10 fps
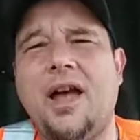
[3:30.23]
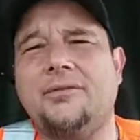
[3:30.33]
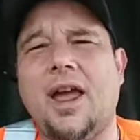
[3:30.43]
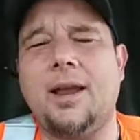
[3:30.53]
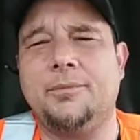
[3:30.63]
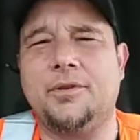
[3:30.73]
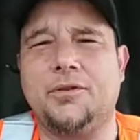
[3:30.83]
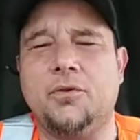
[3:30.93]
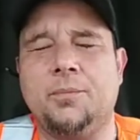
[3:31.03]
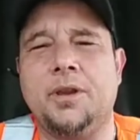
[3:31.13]

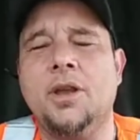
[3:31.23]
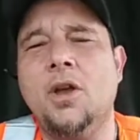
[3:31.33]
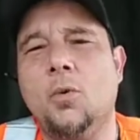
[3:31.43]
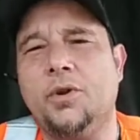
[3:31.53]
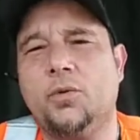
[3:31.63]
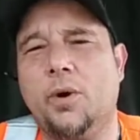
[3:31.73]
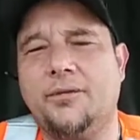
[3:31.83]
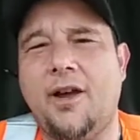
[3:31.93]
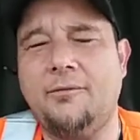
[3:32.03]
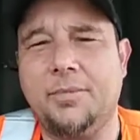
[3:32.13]
times, with
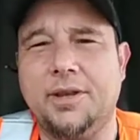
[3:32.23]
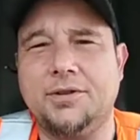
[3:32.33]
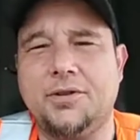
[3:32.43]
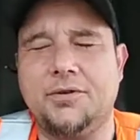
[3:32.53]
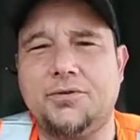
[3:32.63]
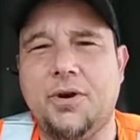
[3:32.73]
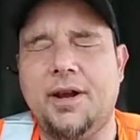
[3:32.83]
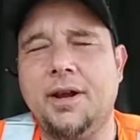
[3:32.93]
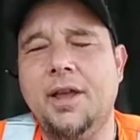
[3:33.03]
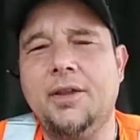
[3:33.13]
25 million shares traded.